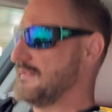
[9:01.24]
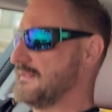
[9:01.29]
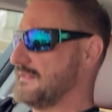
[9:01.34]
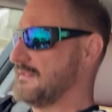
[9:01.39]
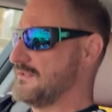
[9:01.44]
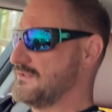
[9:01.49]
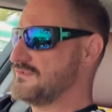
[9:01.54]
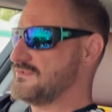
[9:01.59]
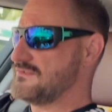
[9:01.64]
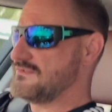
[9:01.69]

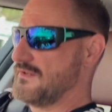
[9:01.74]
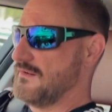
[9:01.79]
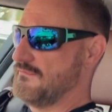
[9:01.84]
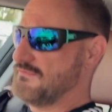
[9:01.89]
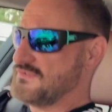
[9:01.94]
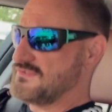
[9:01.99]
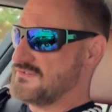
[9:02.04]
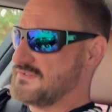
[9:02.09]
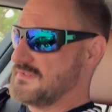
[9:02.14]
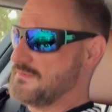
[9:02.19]
It's just
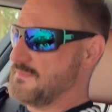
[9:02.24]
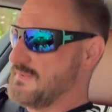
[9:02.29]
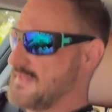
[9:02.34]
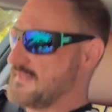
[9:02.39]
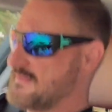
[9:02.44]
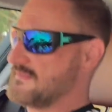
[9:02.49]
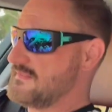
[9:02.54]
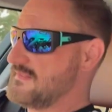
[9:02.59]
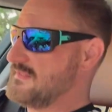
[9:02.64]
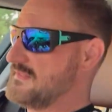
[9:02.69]
obviously we
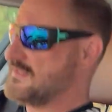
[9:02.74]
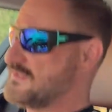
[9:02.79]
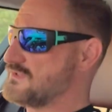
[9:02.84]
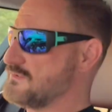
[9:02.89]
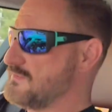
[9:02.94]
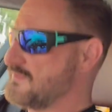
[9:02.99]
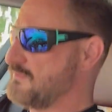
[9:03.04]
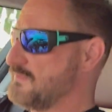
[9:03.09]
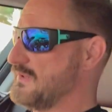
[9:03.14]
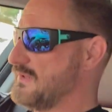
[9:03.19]
had the issue
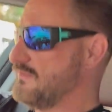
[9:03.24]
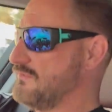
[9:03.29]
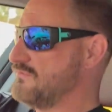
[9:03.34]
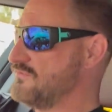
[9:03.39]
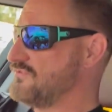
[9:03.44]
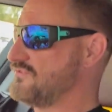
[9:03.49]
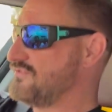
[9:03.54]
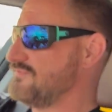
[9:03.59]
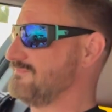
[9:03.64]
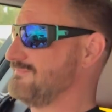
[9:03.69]
with the
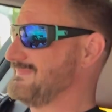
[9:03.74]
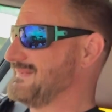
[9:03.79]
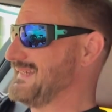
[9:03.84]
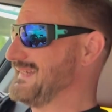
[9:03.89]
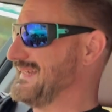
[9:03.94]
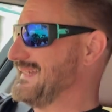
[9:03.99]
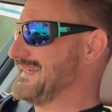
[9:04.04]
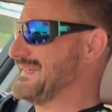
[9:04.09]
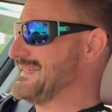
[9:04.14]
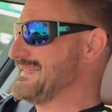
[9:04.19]
wheels
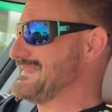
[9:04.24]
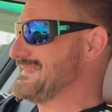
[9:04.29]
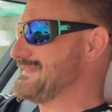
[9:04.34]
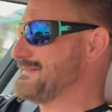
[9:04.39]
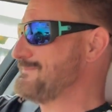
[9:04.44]
and